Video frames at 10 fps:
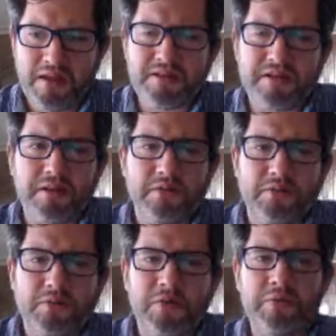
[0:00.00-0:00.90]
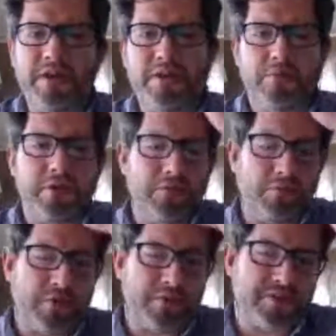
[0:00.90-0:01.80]
And so when
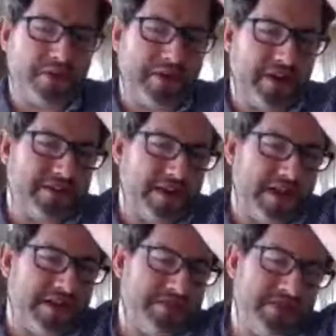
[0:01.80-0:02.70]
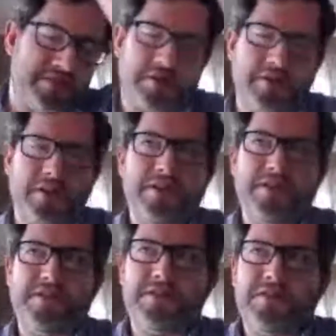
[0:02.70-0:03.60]
we're talking about anti-gas pills, are
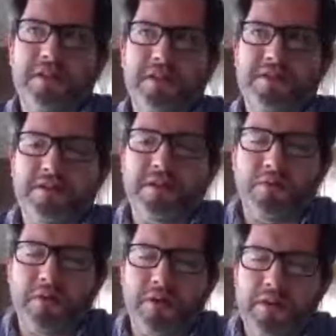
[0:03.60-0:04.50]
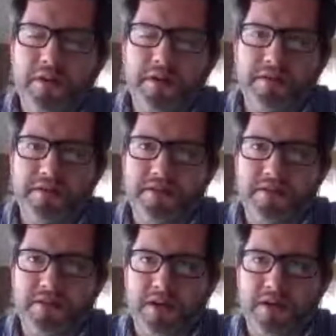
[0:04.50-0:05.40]
these like to deal with his
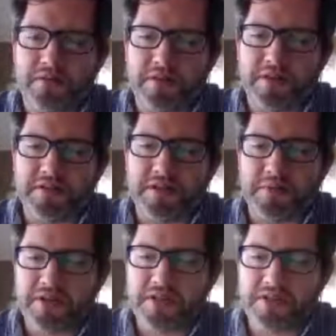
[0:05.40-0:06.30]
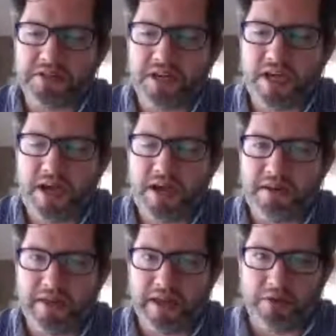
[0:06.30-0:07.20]
like the stomach issues he had
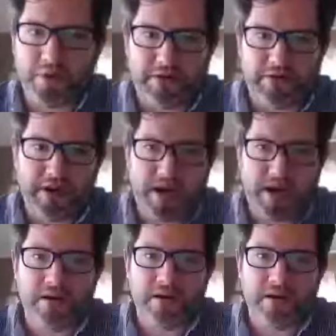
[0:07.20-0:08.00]
and like what got